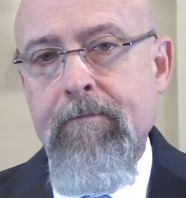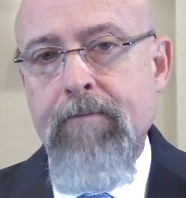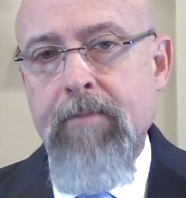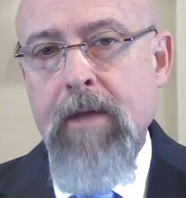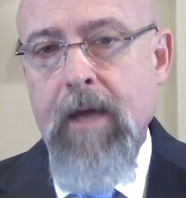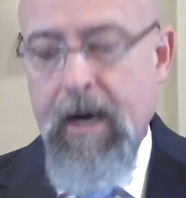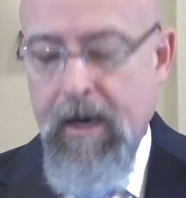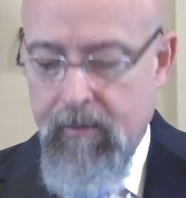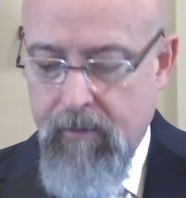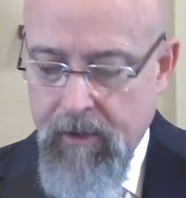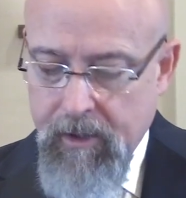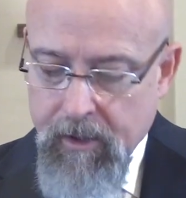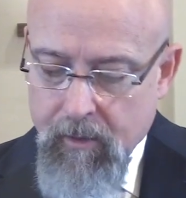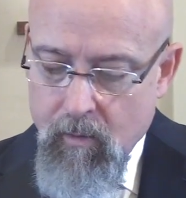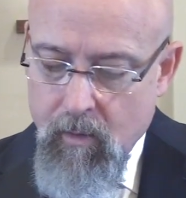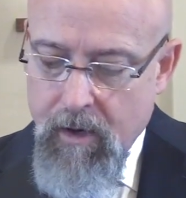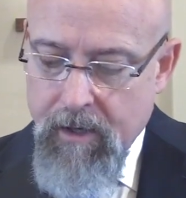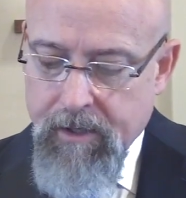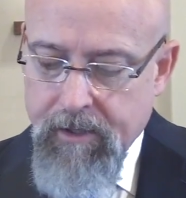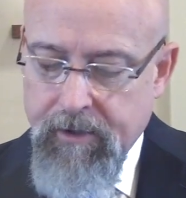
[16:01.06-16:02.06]
And I really
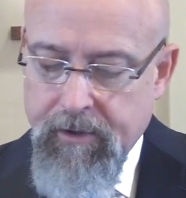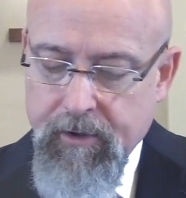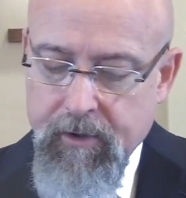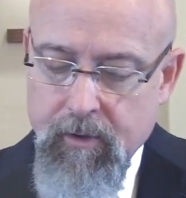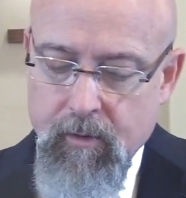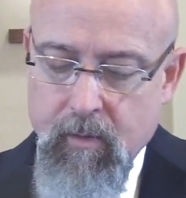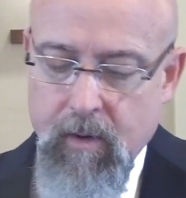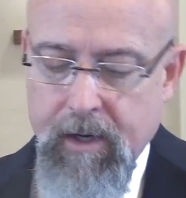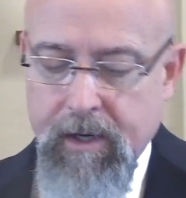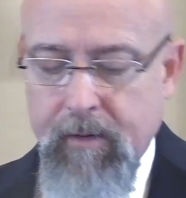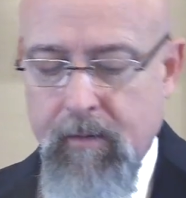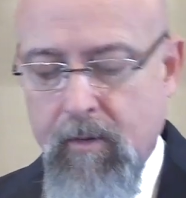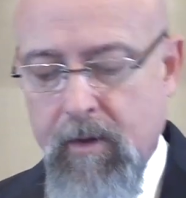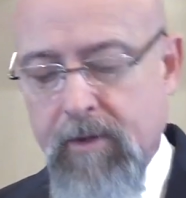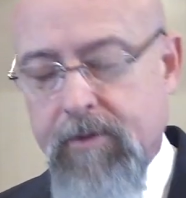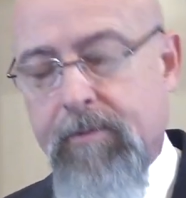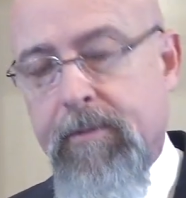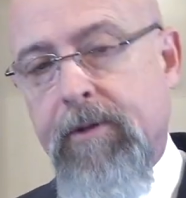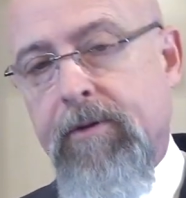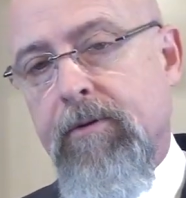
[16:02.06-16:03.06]
wanted to do what He
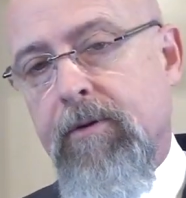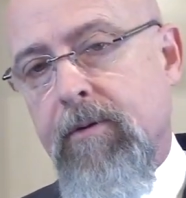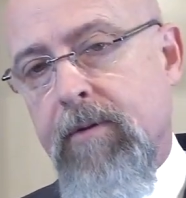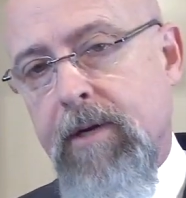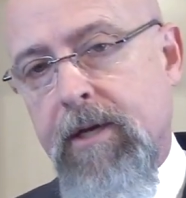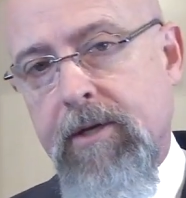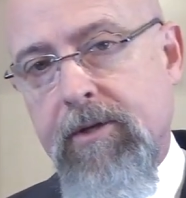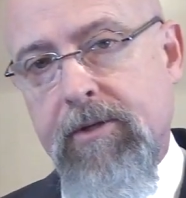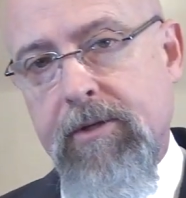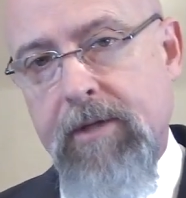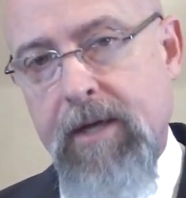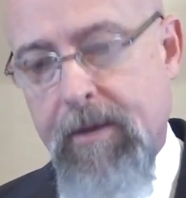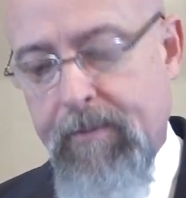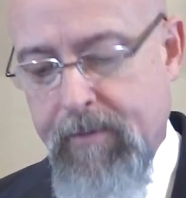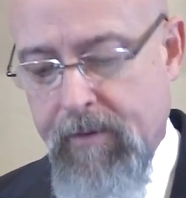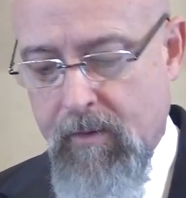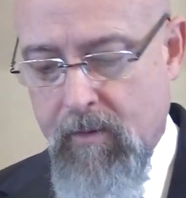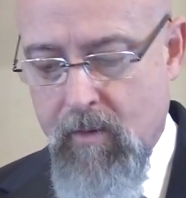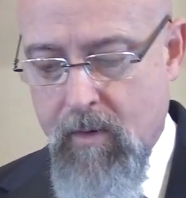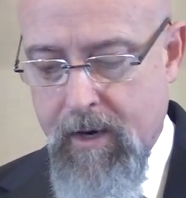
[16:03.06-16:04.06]
wants me to at each step
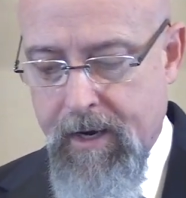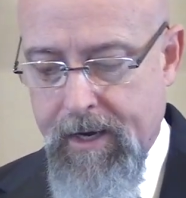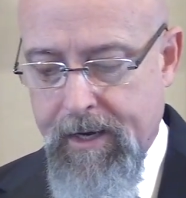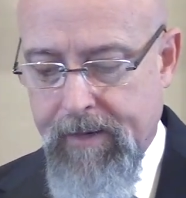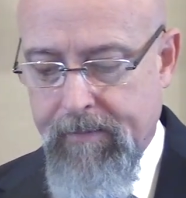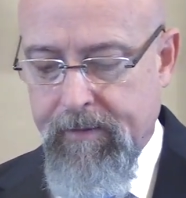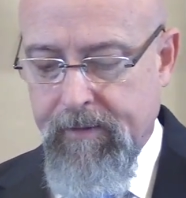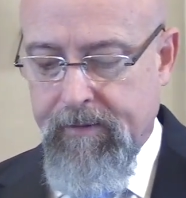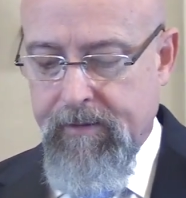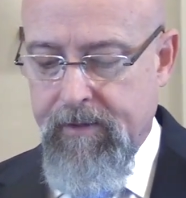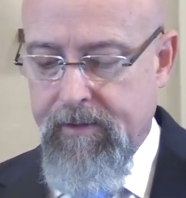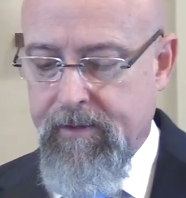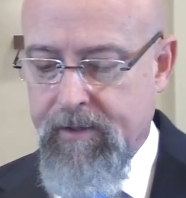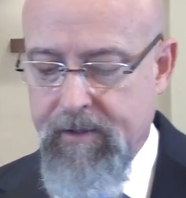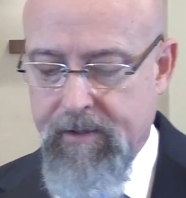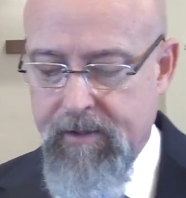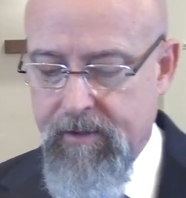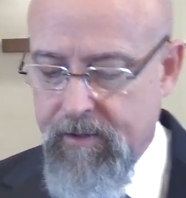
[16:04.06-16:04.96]
of the way. But this isn't